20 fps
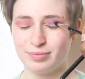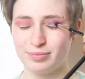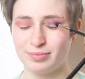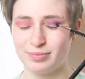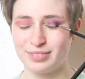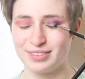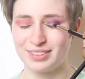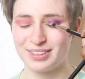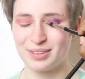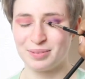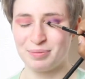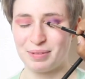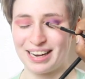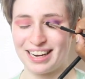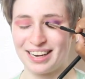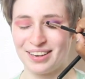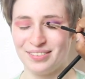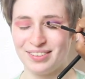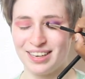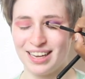doing your makeup.
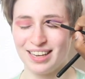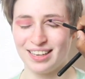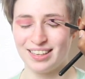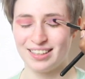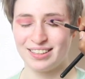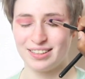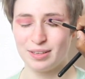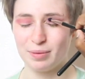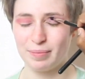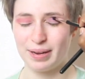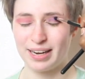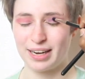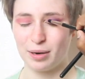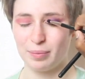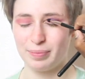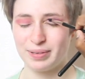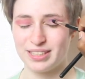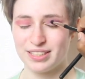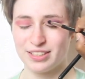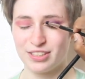makeup yeah, the
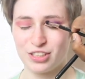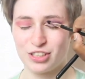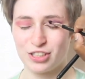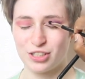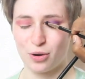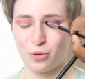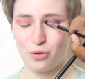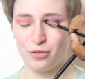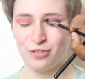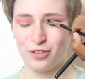makeup isn't the sole